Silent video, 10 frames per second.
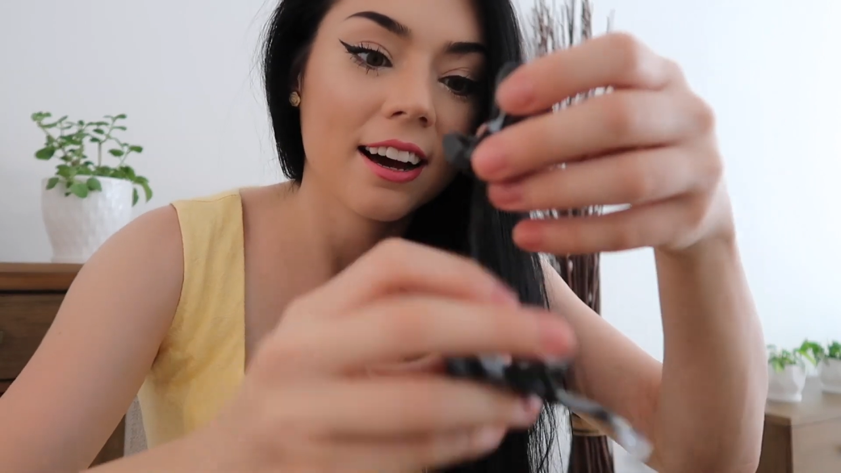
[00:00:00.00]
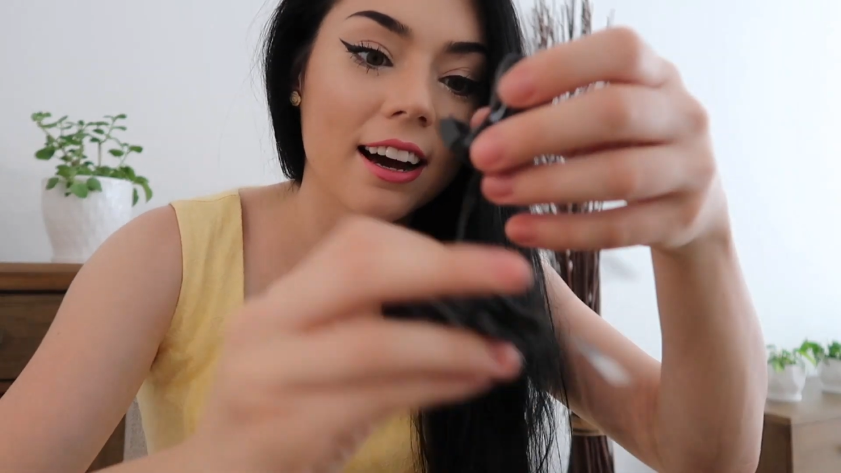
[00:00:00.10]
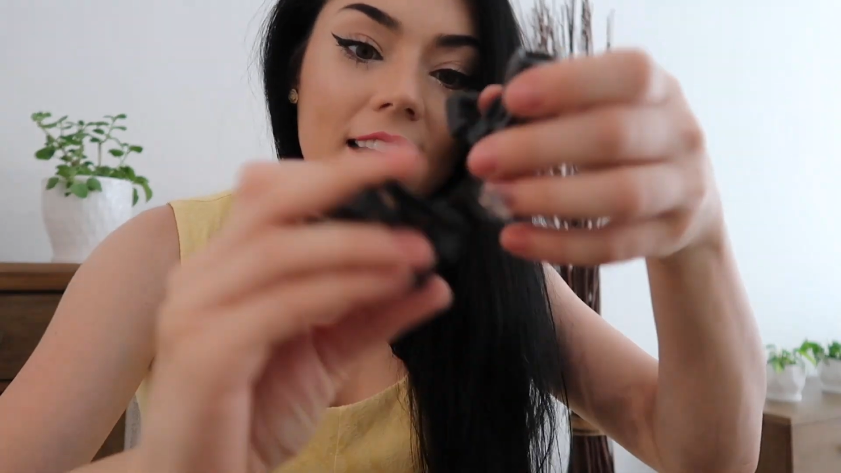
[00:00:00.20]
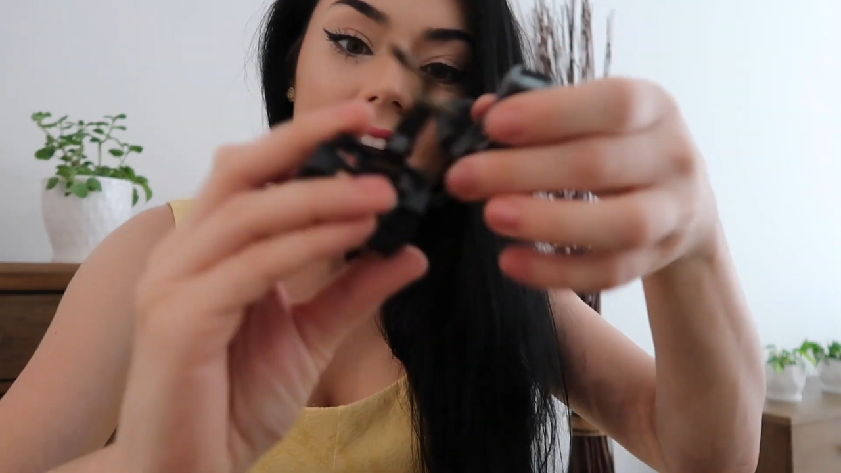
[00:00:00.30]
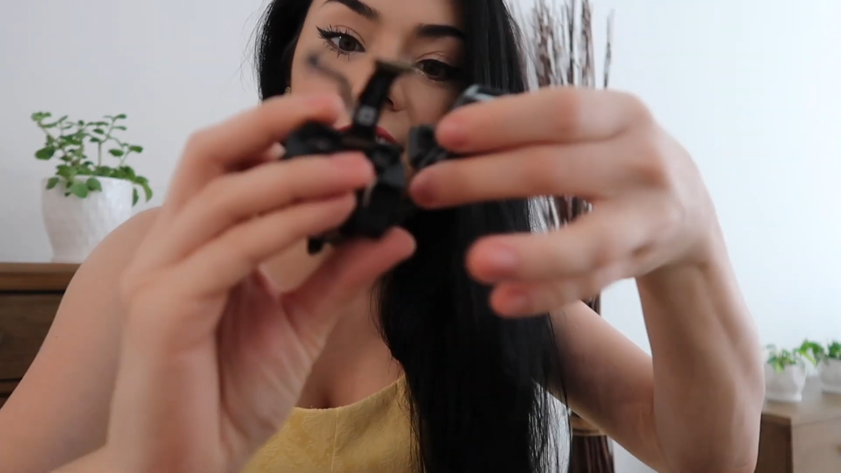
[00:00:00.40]

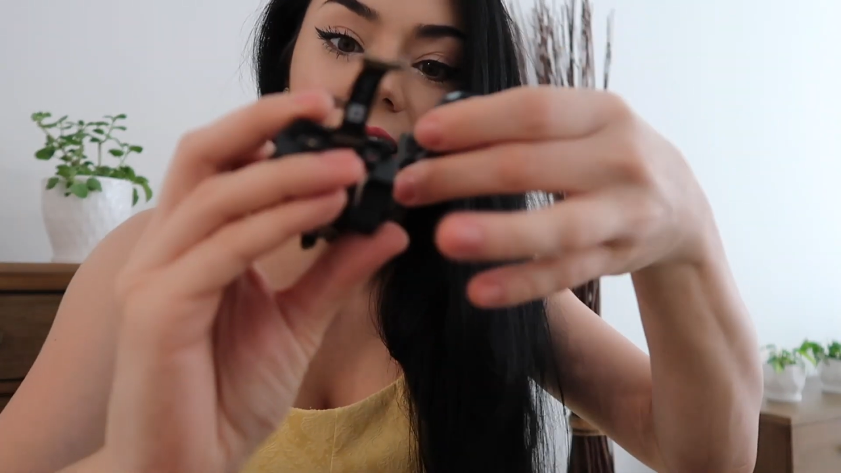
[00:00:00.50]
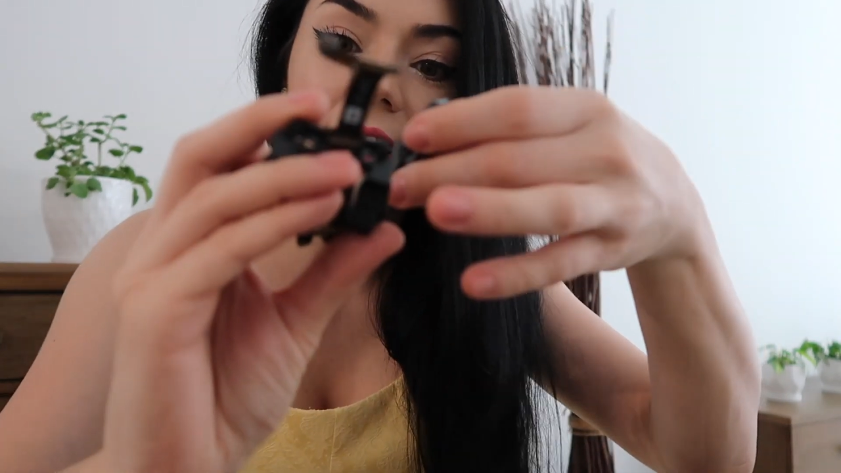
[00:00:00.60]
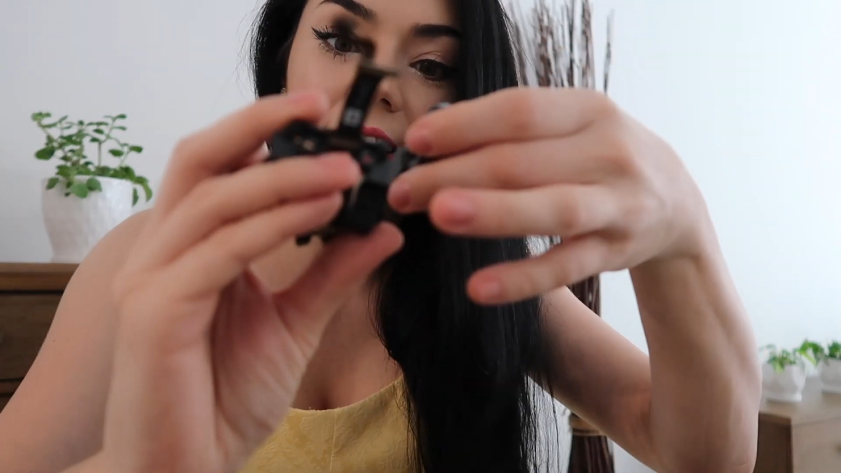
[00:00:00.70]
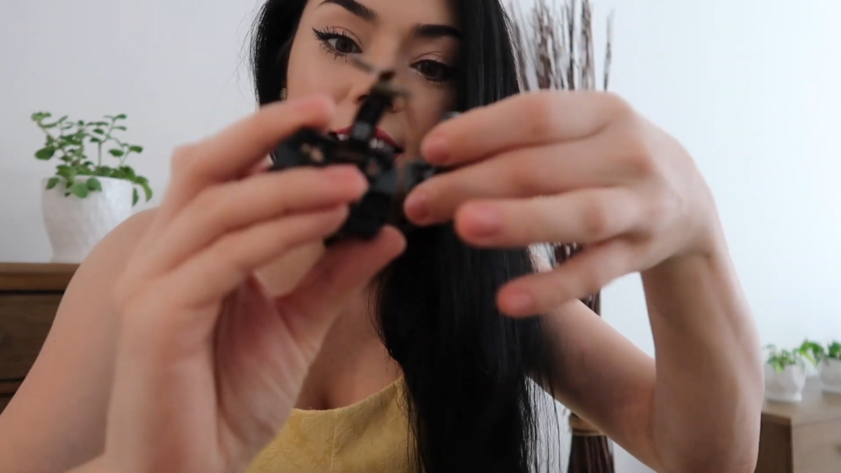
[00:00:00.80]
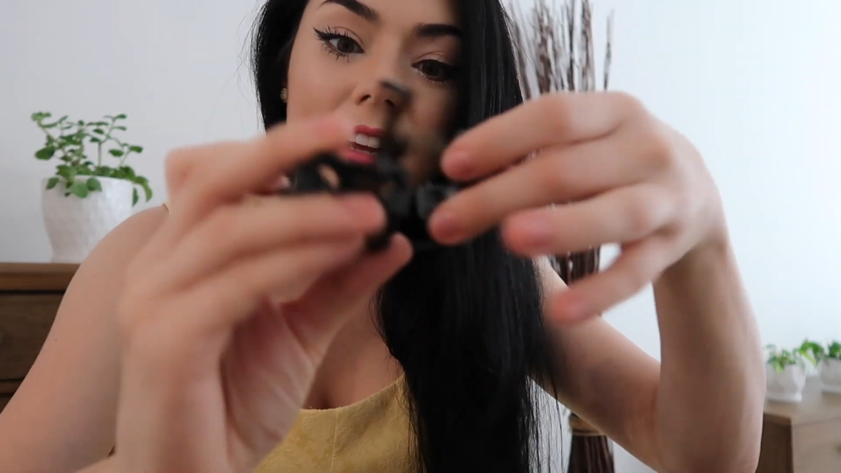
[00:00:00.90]

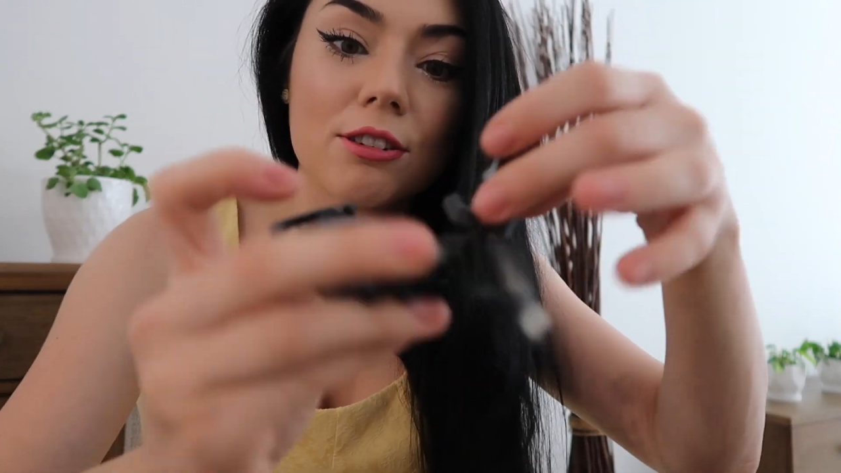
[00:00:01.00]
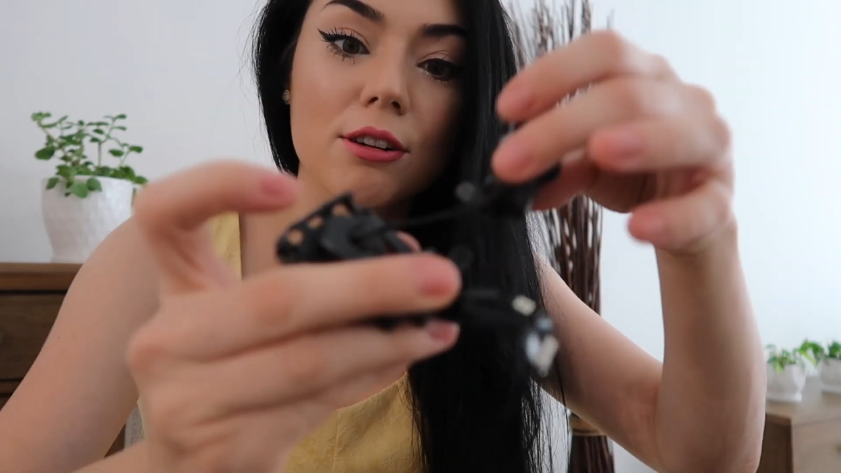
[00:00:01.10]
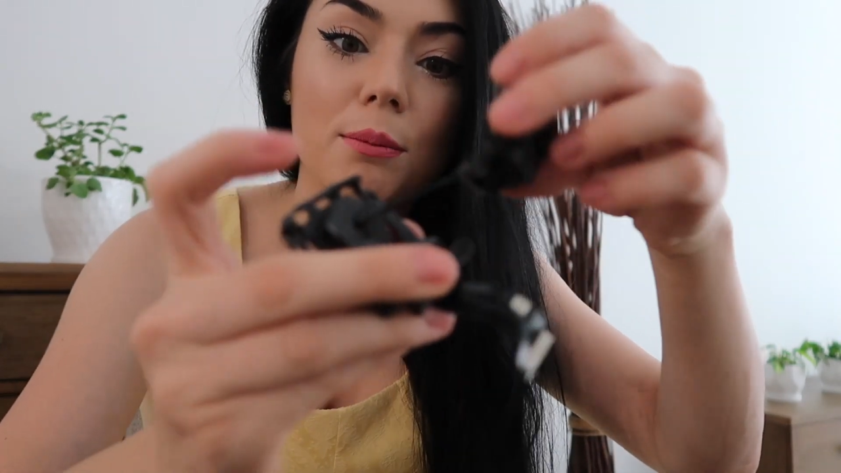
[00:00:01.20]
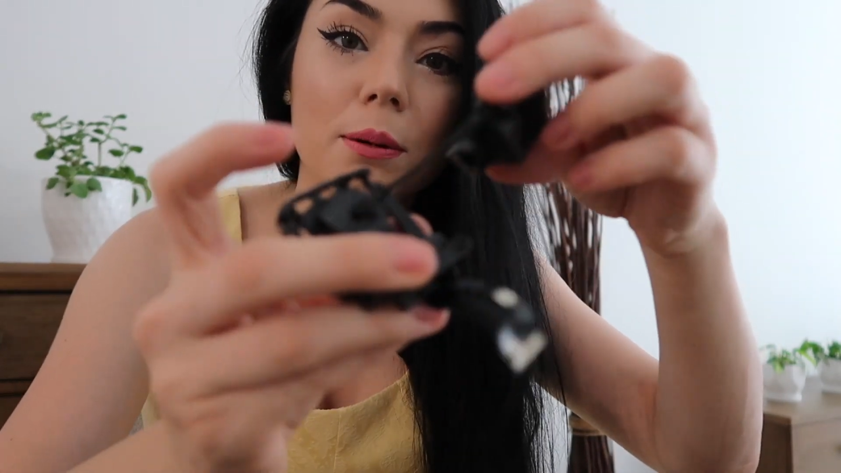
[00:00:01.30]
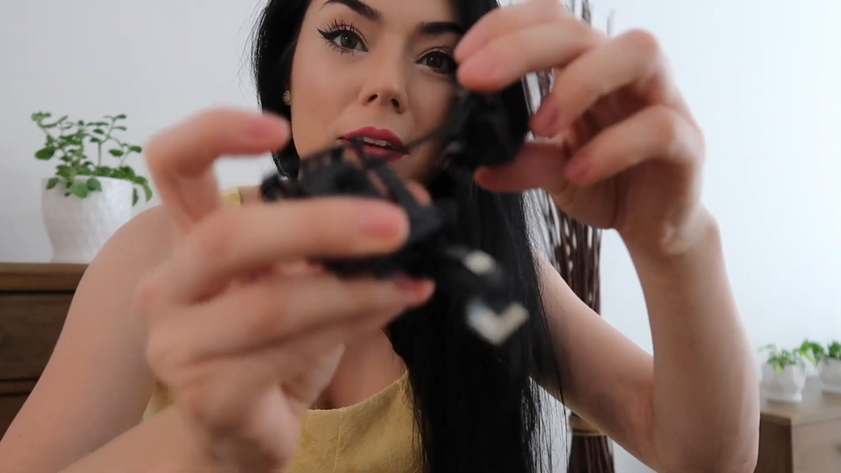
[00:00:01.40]
Not
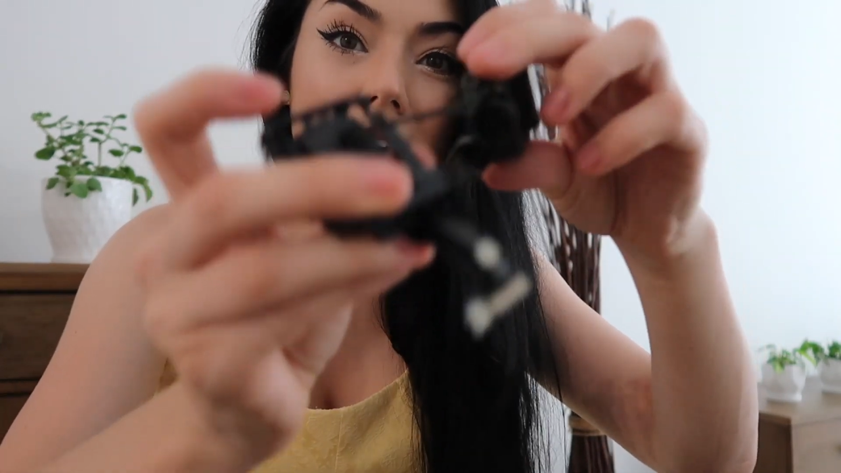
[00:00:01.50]
sure, but